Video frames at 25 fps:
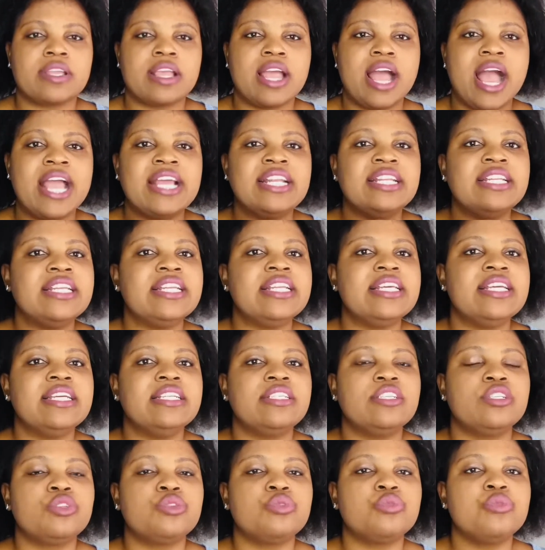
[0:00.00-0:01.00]
I need
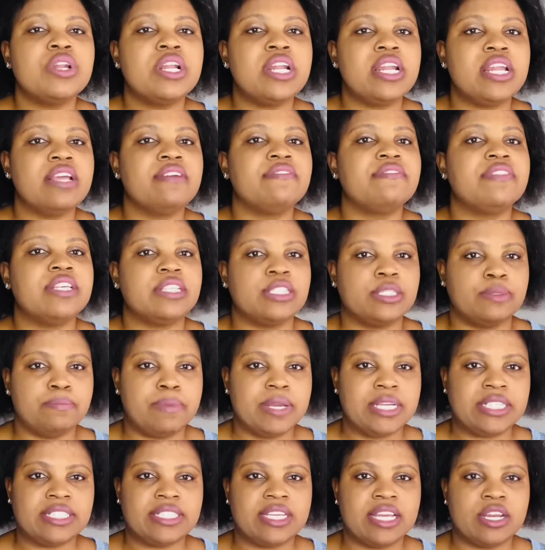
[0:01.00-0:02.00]
to leave this
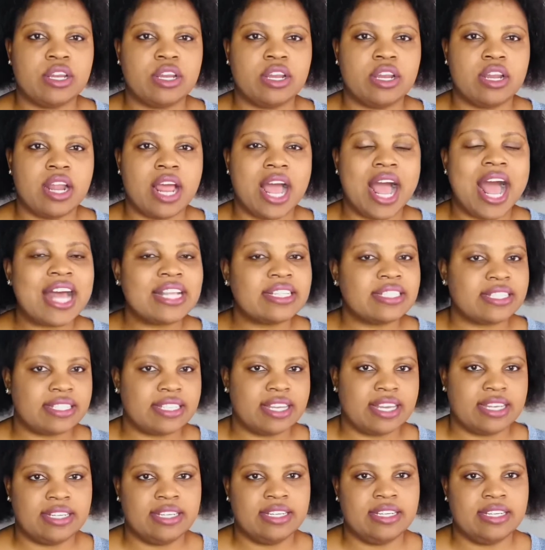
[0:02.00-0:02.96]
person answered.